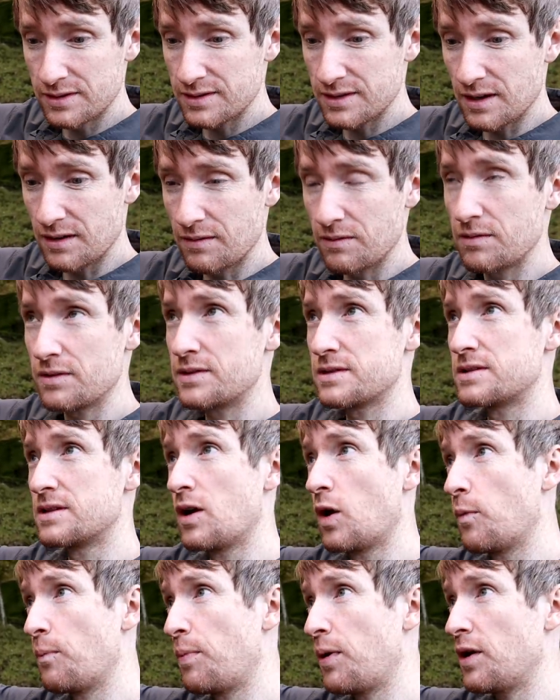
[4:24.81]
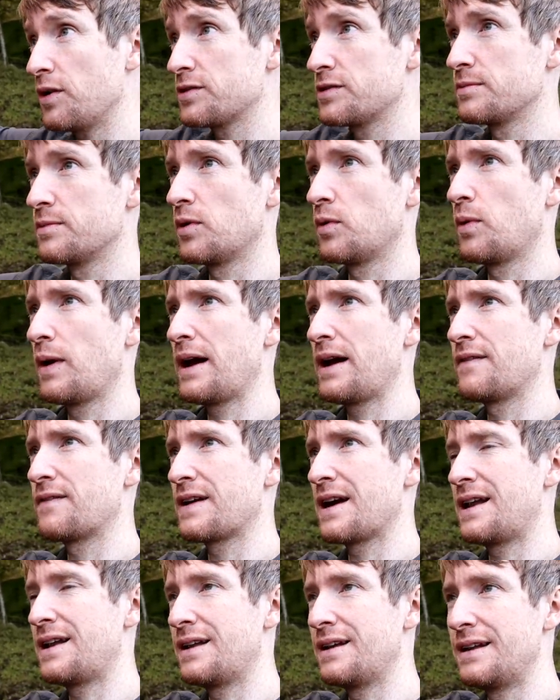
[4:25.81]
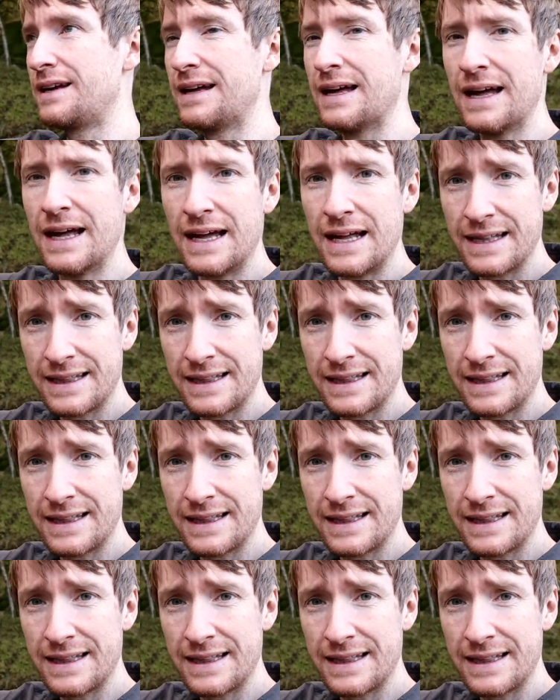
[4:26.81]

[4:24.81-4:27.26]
so there's no possible way of getting any